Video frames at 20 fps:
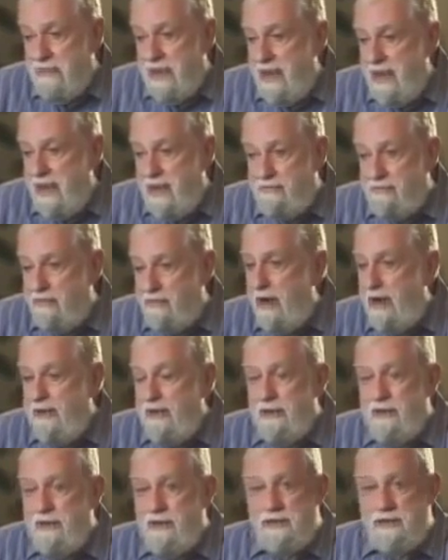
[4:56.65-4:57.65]
Had a
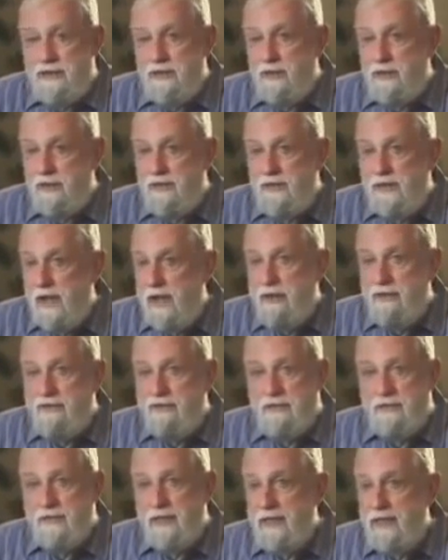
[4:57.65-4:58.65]
brother who served
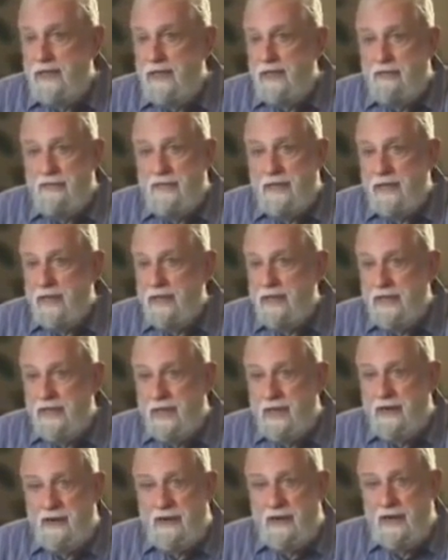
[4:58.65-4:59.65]
honorably in the
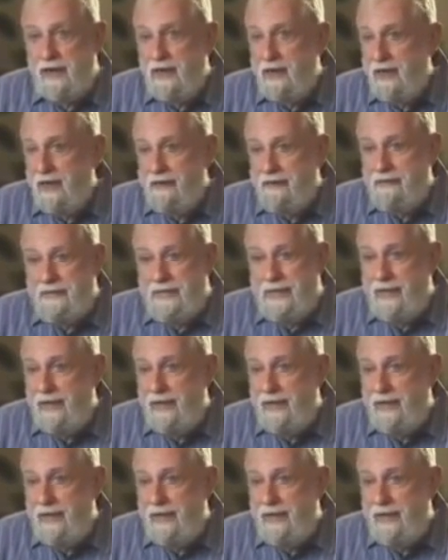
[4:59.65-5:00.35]
military, had